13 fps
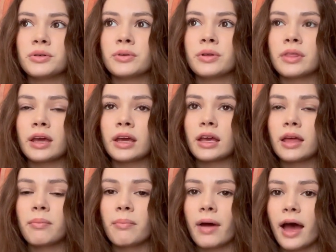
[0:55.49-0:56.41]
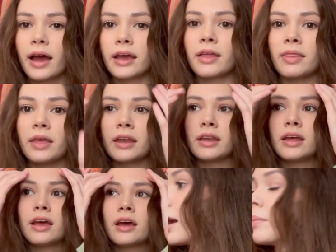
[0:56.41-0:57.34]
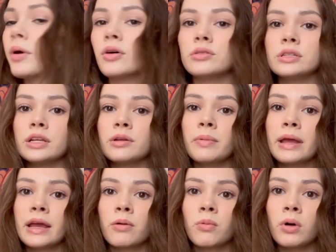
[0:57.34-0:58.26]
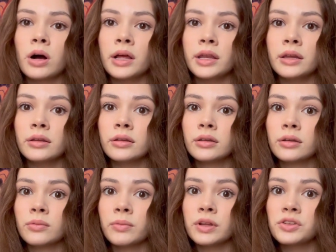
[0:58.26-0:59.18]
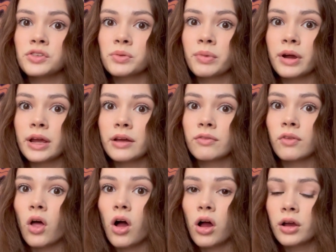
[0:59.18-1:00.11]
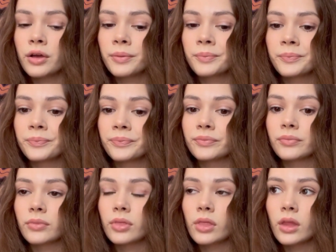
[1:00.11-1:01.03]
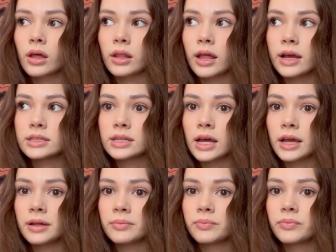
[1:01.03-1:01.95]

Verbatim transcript: and then came back and then I posted week 1 winter break vlog last night